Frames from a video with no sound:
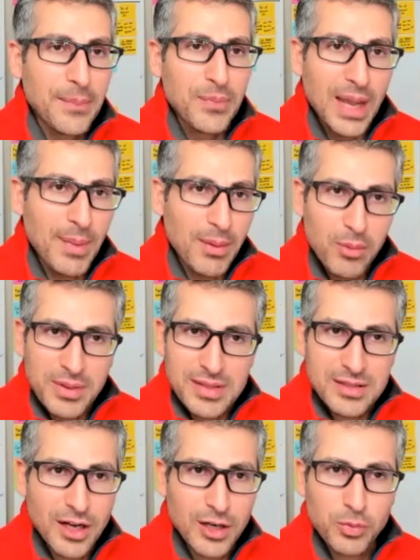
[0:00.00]
And maybe we
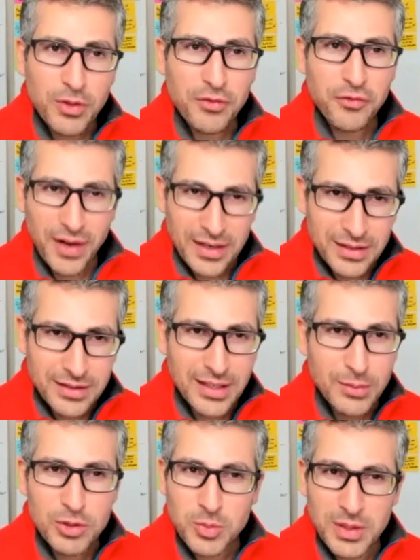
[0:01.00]
start with Friendity,
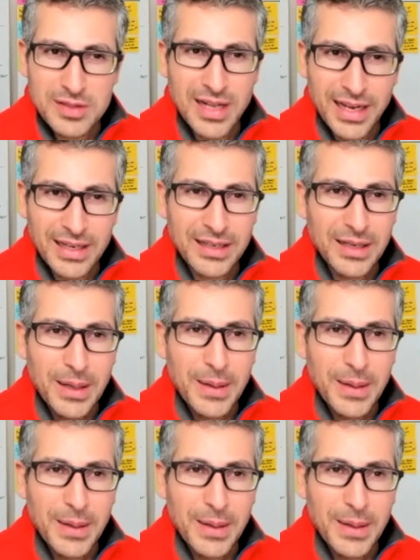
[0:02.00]
which was like